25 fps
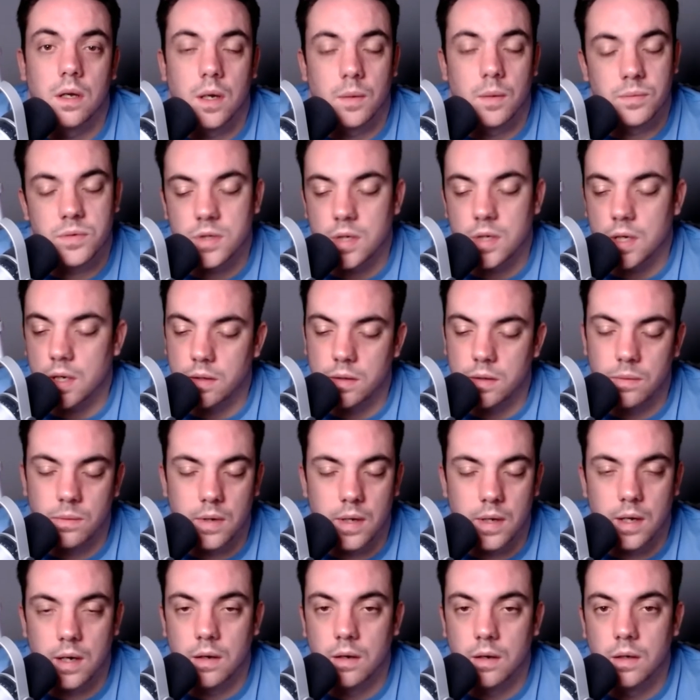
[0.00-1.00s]
I'm telling you
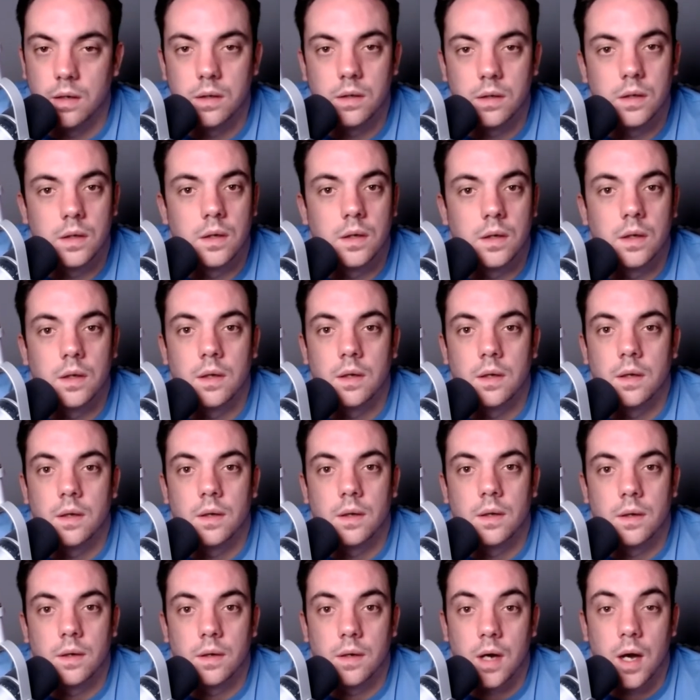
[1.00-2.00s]
now.
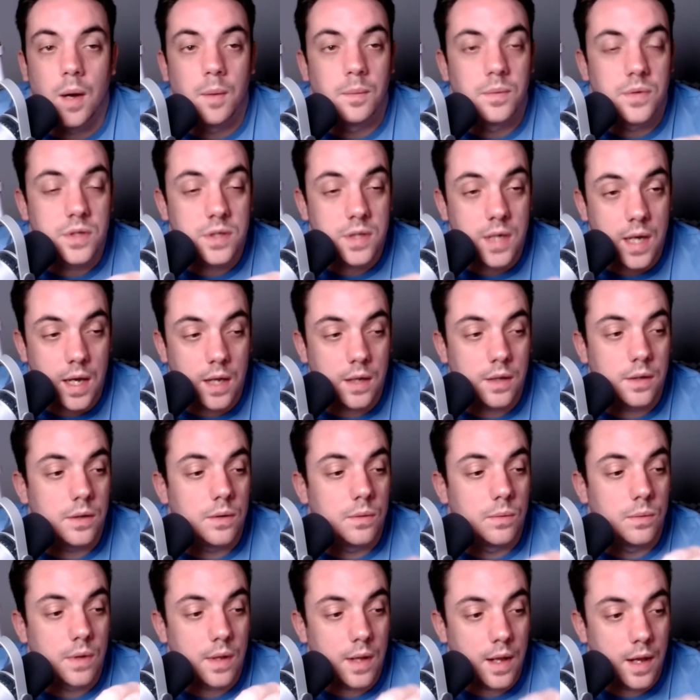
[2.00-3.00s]
I'm telling
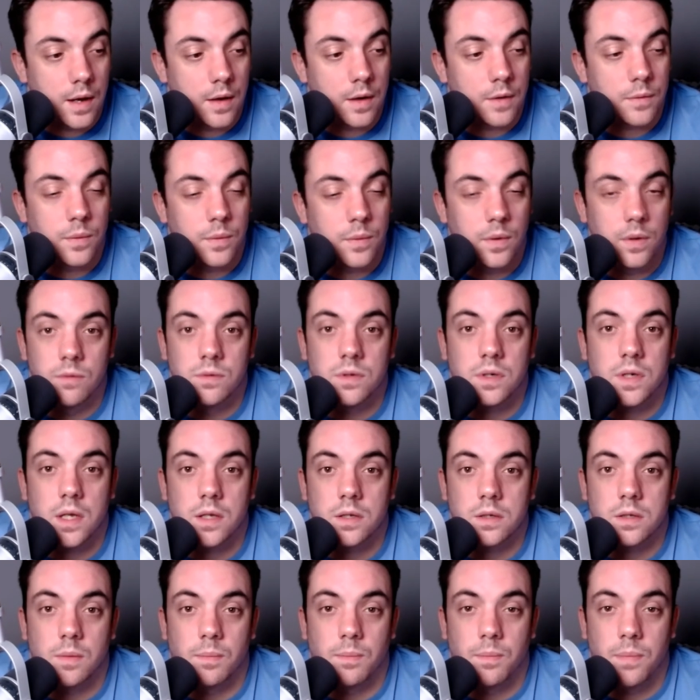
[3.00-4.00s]
you now, if we lose
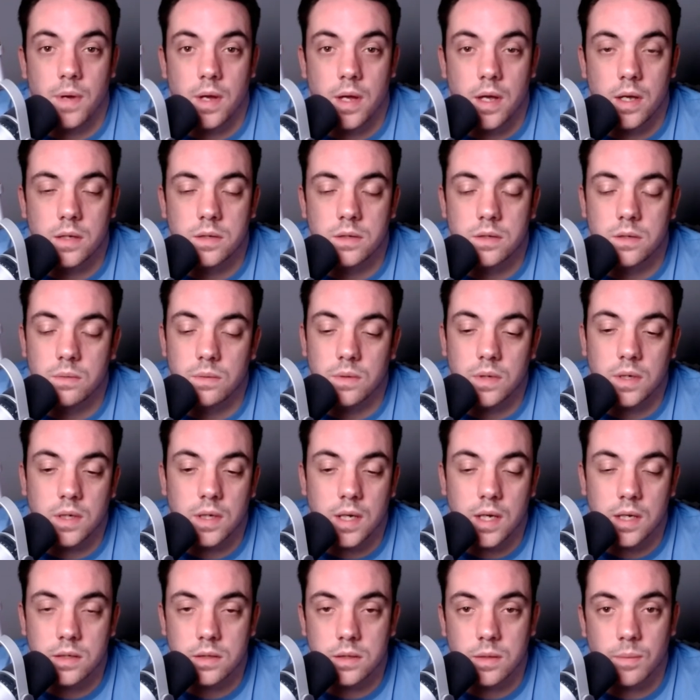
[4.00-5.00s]
against the Bears, you
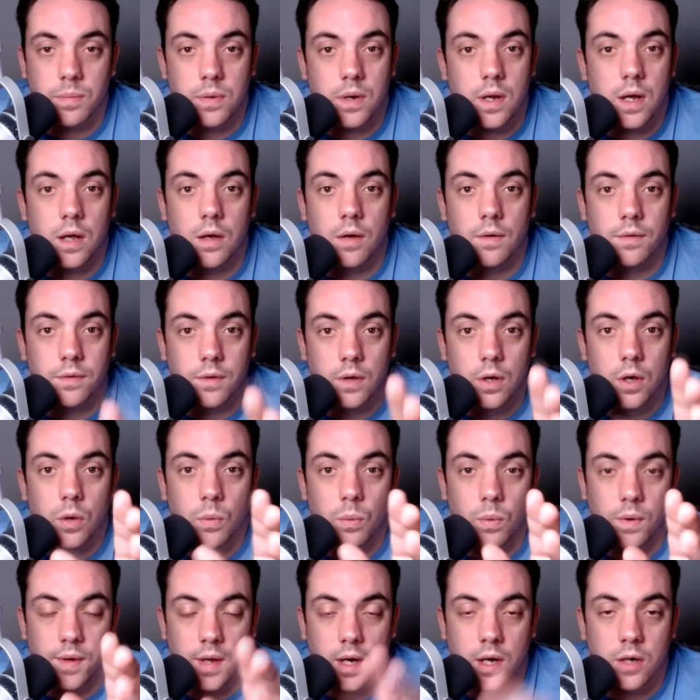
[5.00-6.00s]
kiss the playoffs
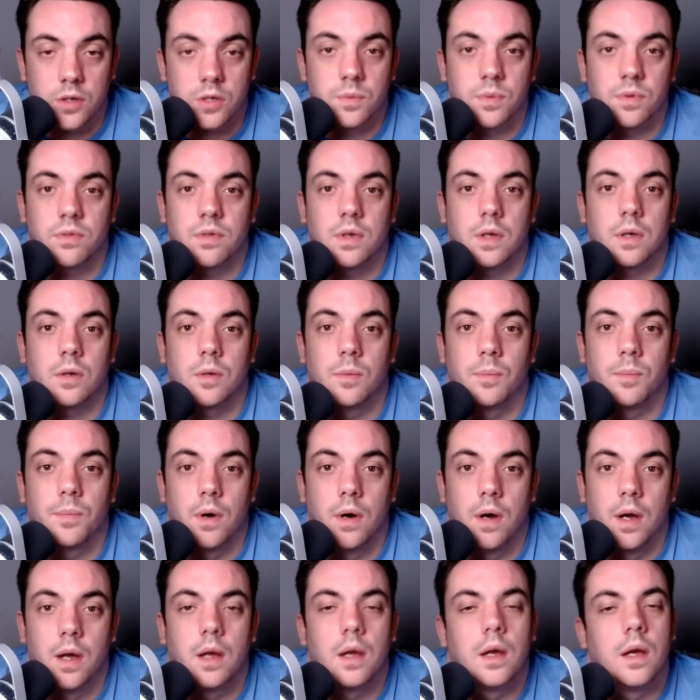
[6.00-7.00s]
100%
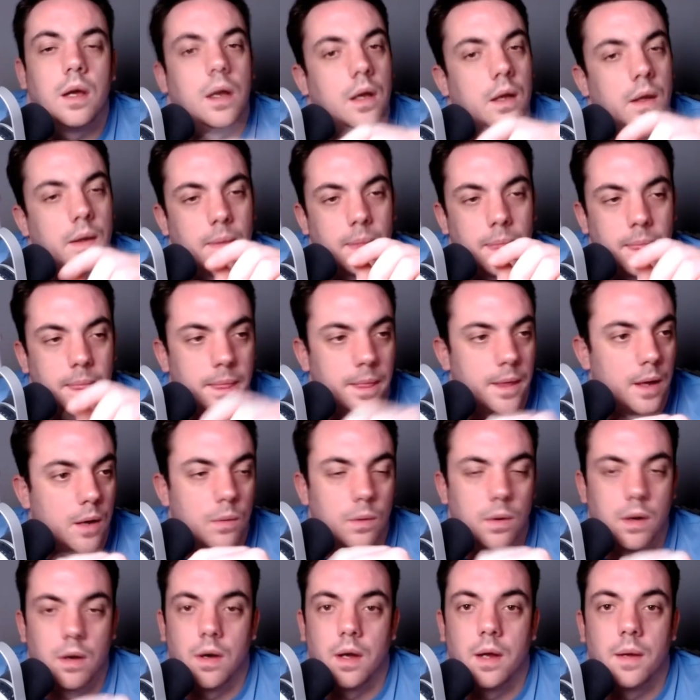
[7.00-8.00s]
goodbye. No
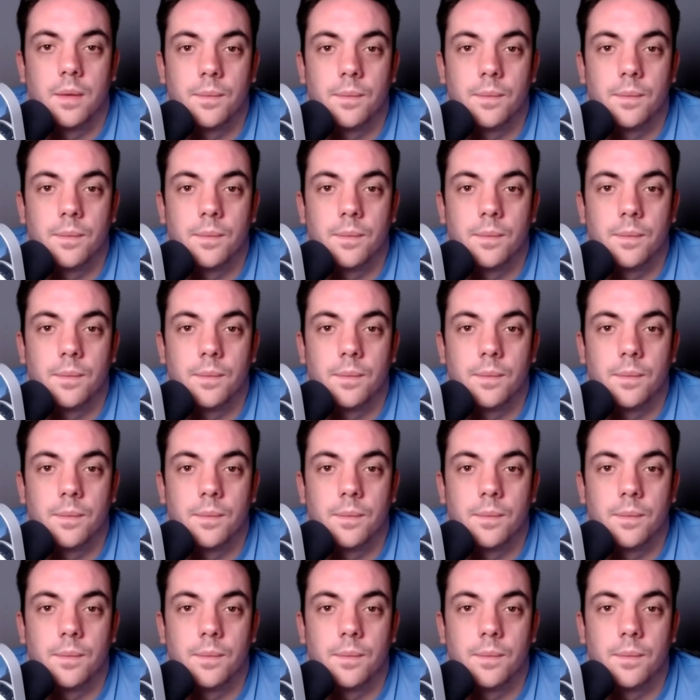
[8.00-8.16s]
lie.